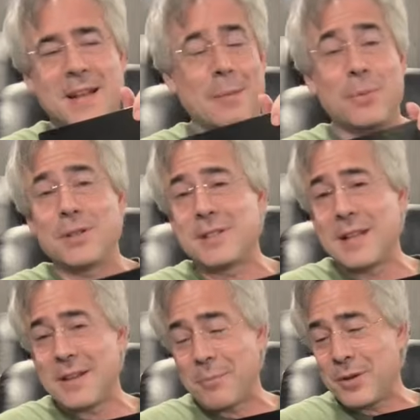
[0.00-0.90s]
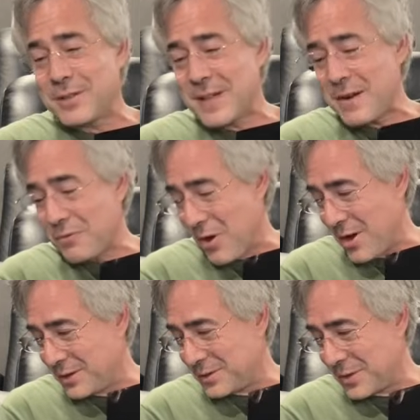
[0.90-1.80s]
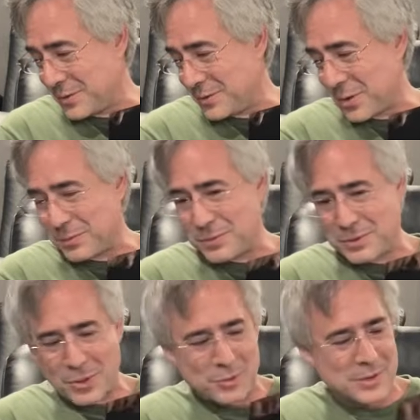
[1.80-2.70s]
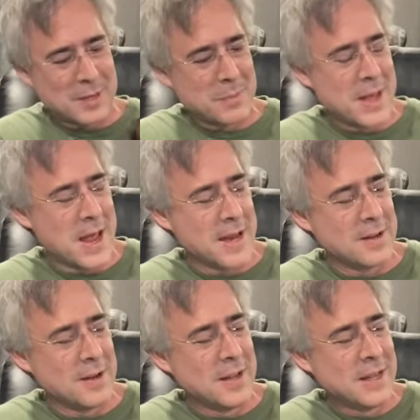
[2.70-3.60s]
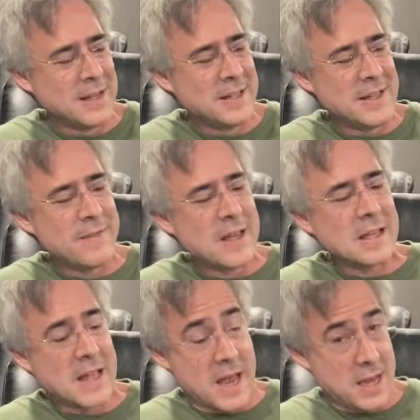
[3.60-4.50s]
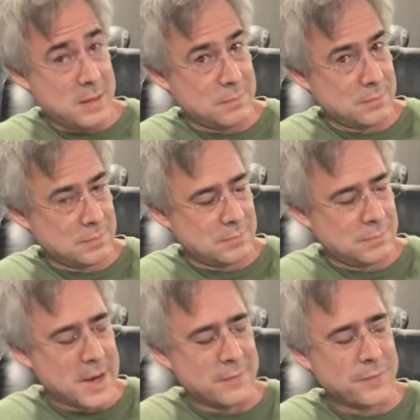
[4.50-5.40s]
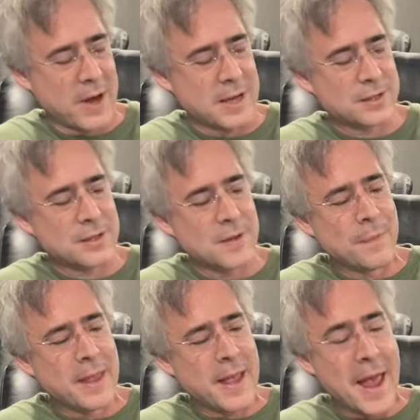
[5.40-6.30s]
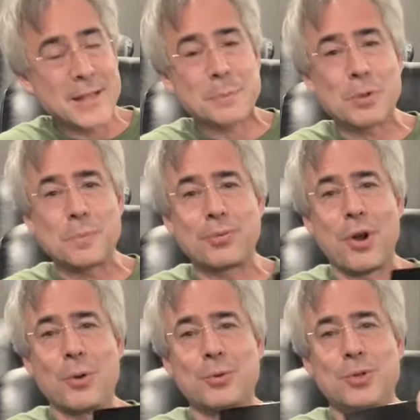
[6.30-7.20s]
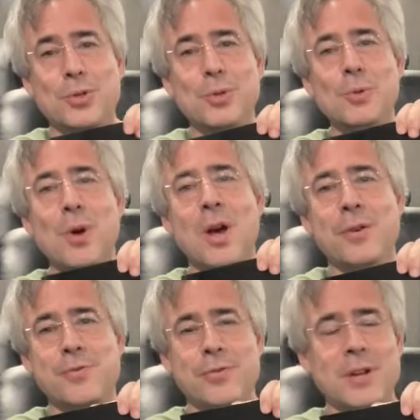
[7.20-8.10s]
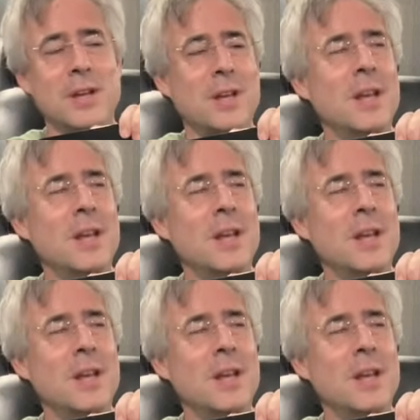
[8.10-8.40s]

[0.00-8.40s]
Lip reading: I'm gonna say it wrong, so don't send me hate. Devialet, made in France, Expert Pro 200